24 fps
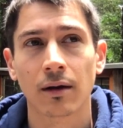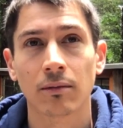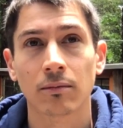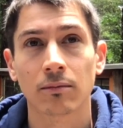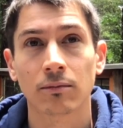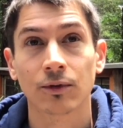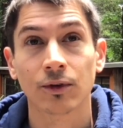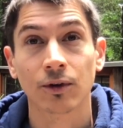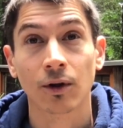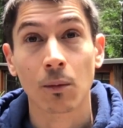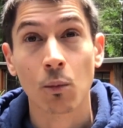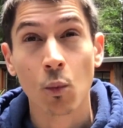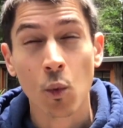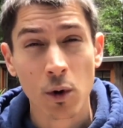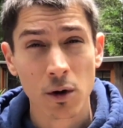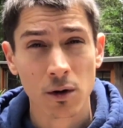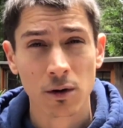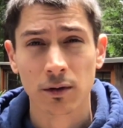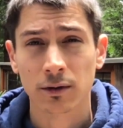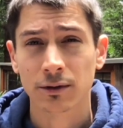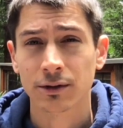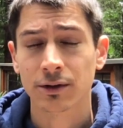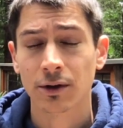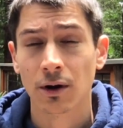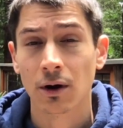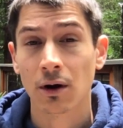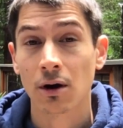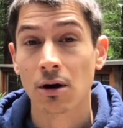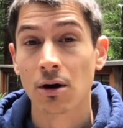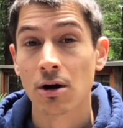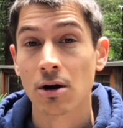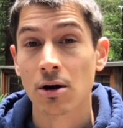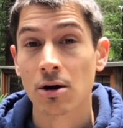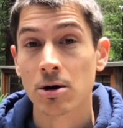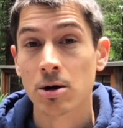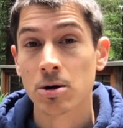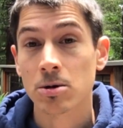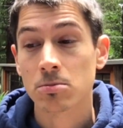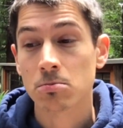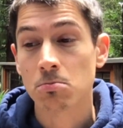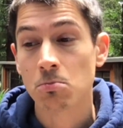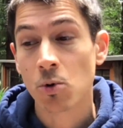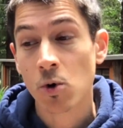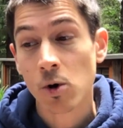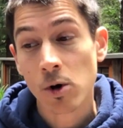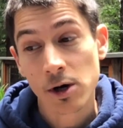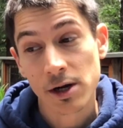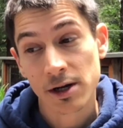some worlds are
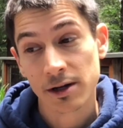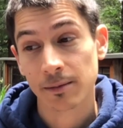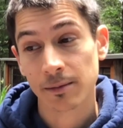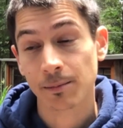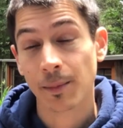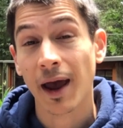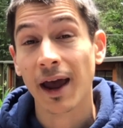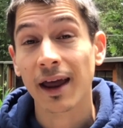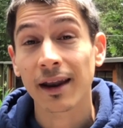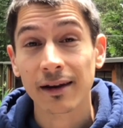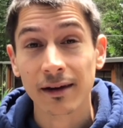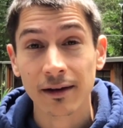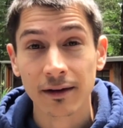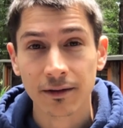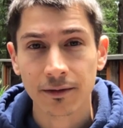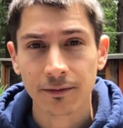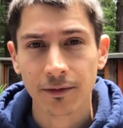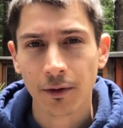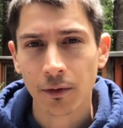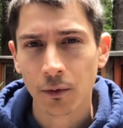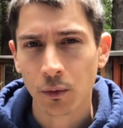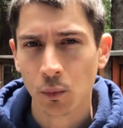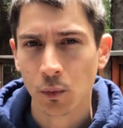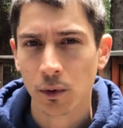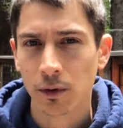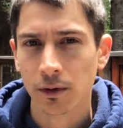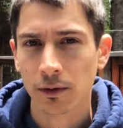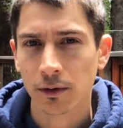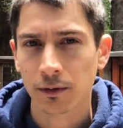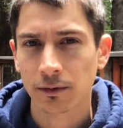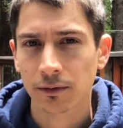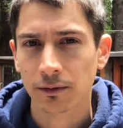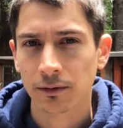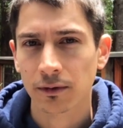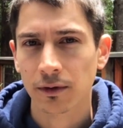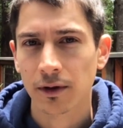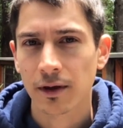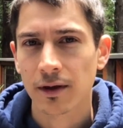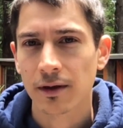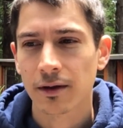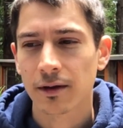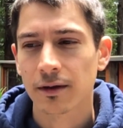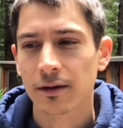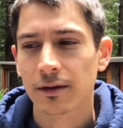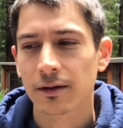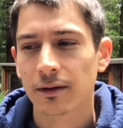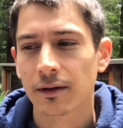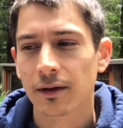more independent of other worlds.
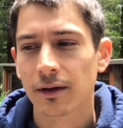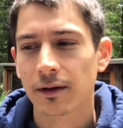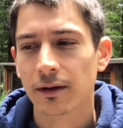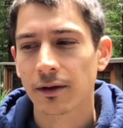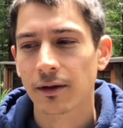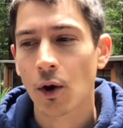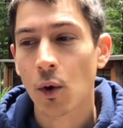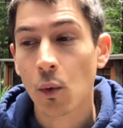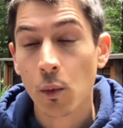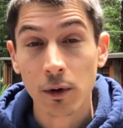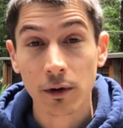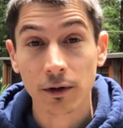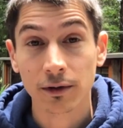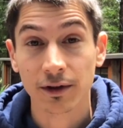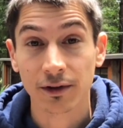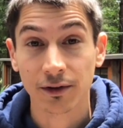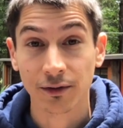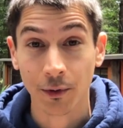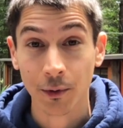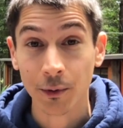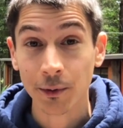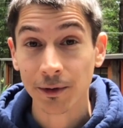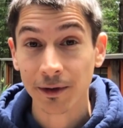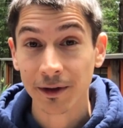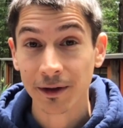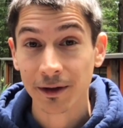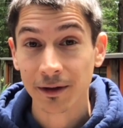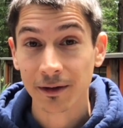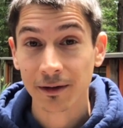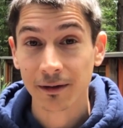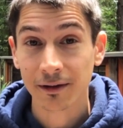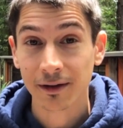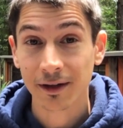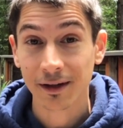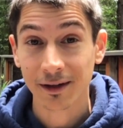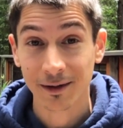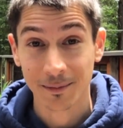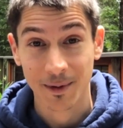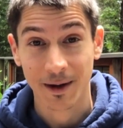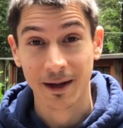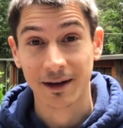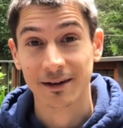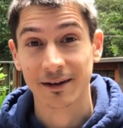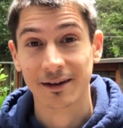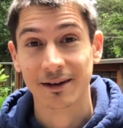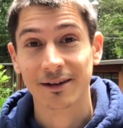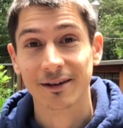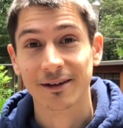No world is totally
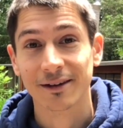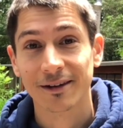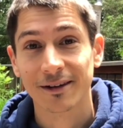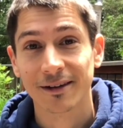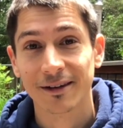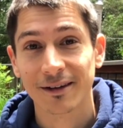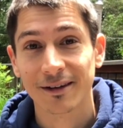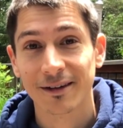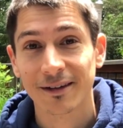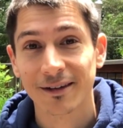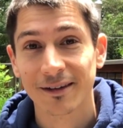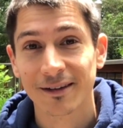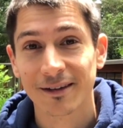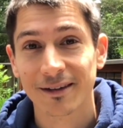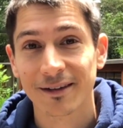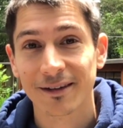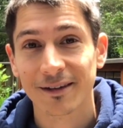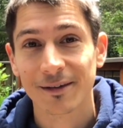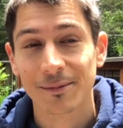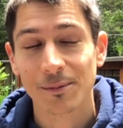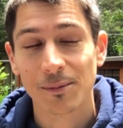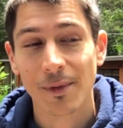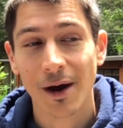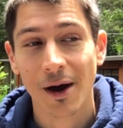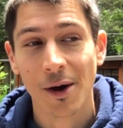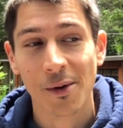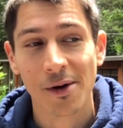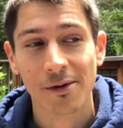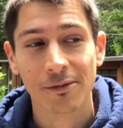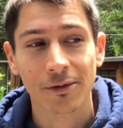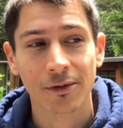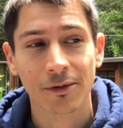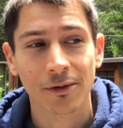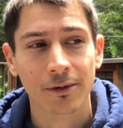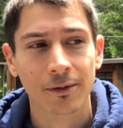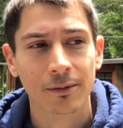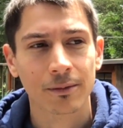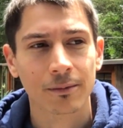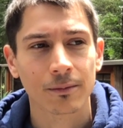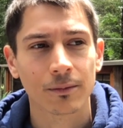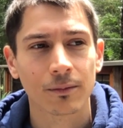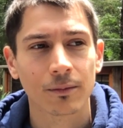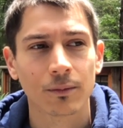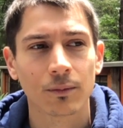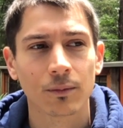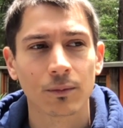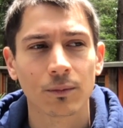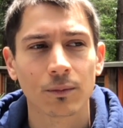independent. However,
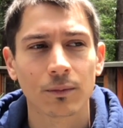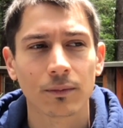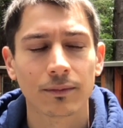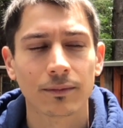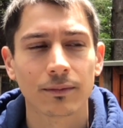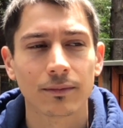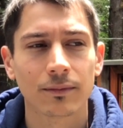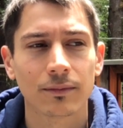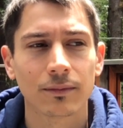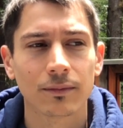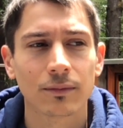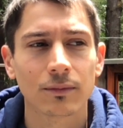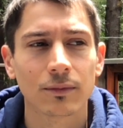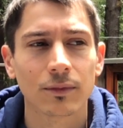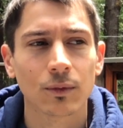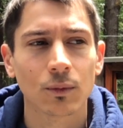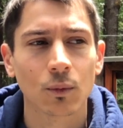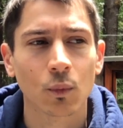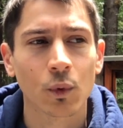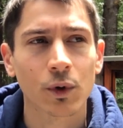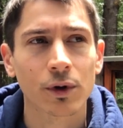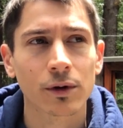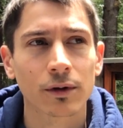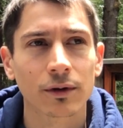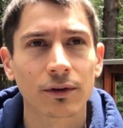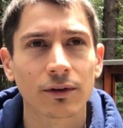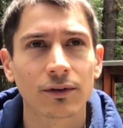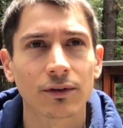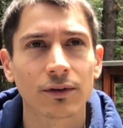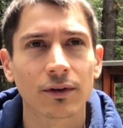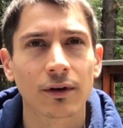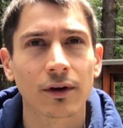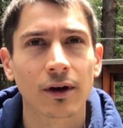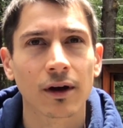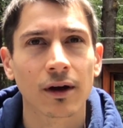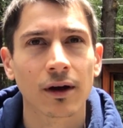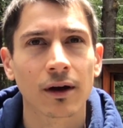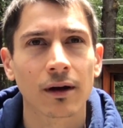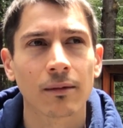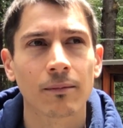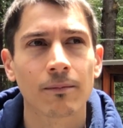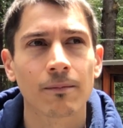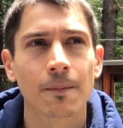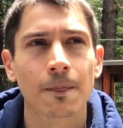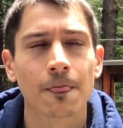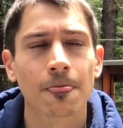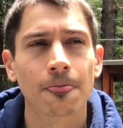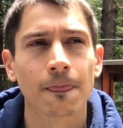worlds
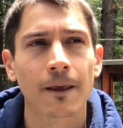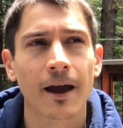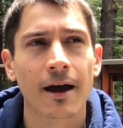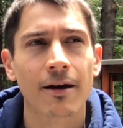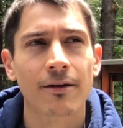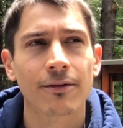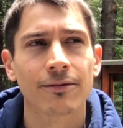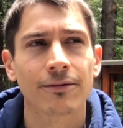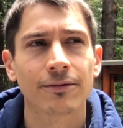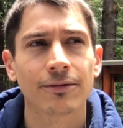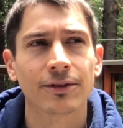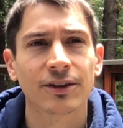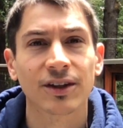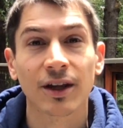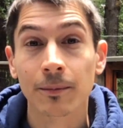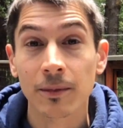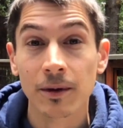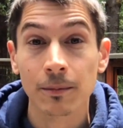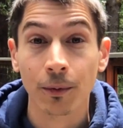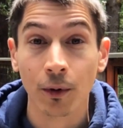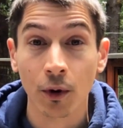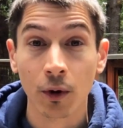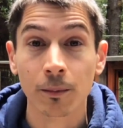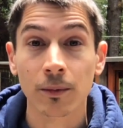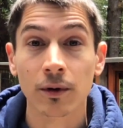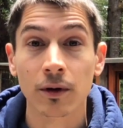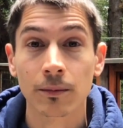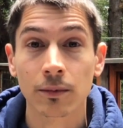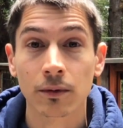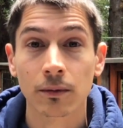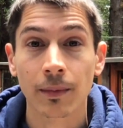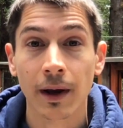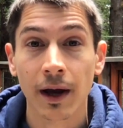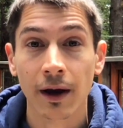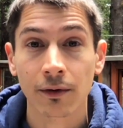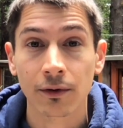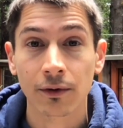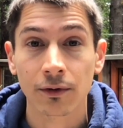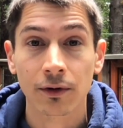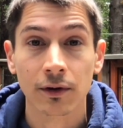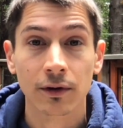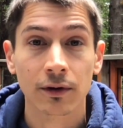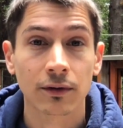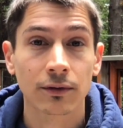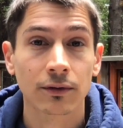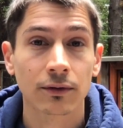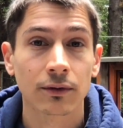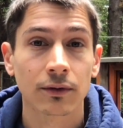have semi-permeable
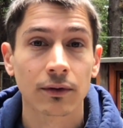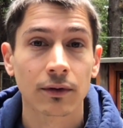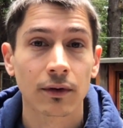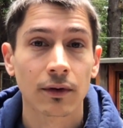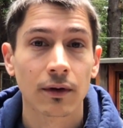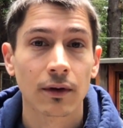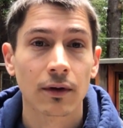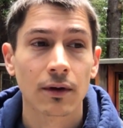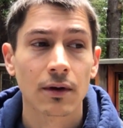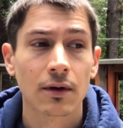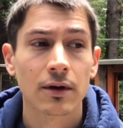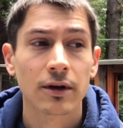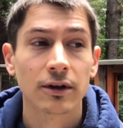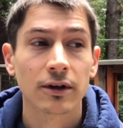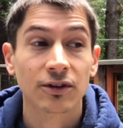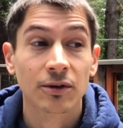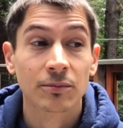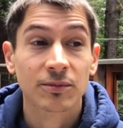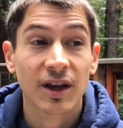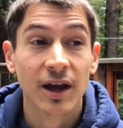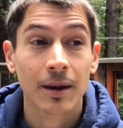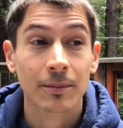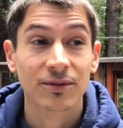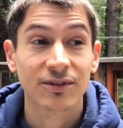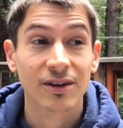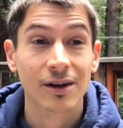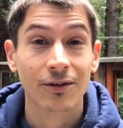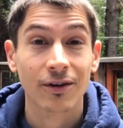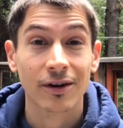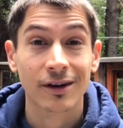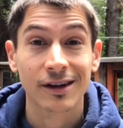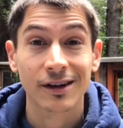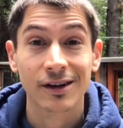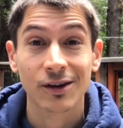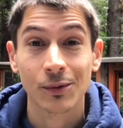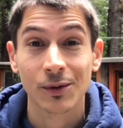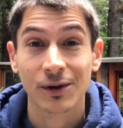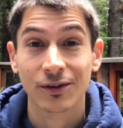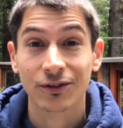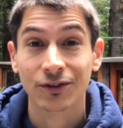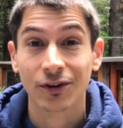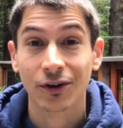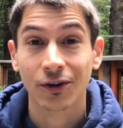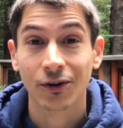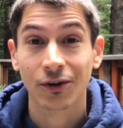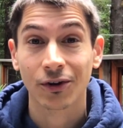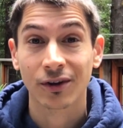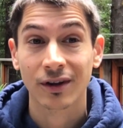boundaries. Sometimes they run into each
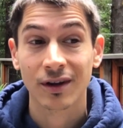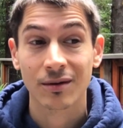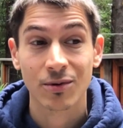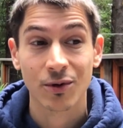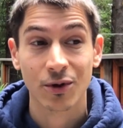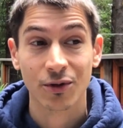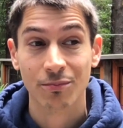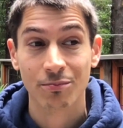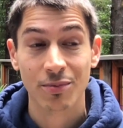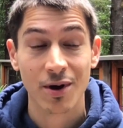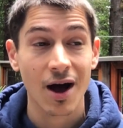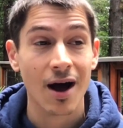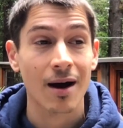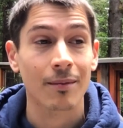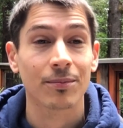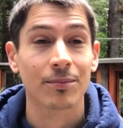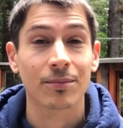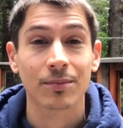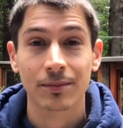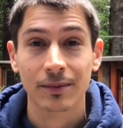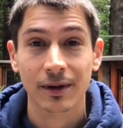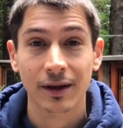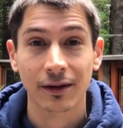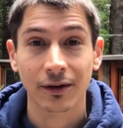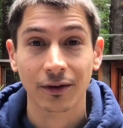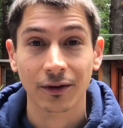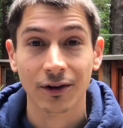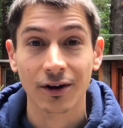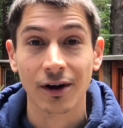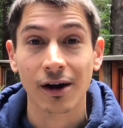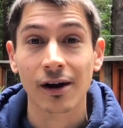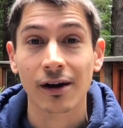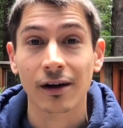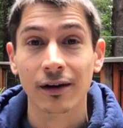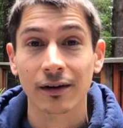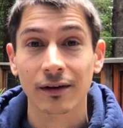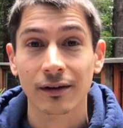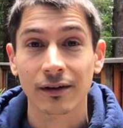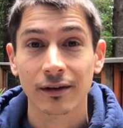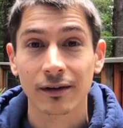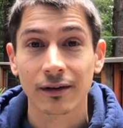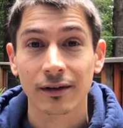other and they both pop and are gone.